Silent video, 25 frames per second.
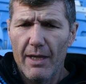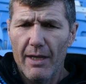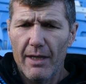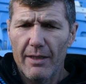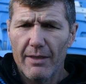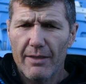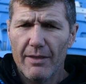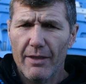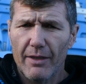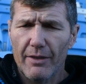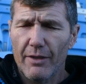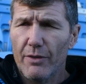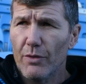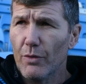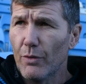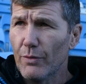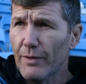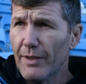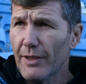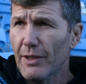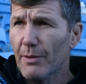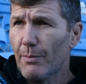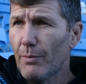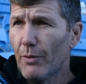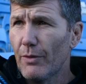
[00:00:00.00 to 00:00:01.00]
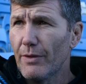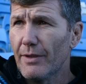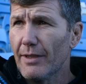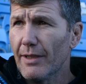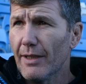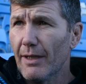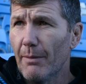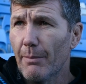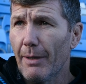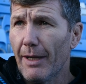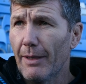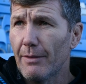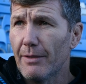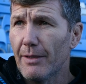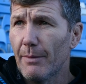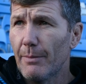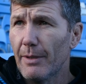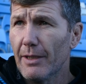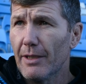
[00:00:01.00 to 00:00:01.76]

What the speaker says: and start to talk disappointing about it,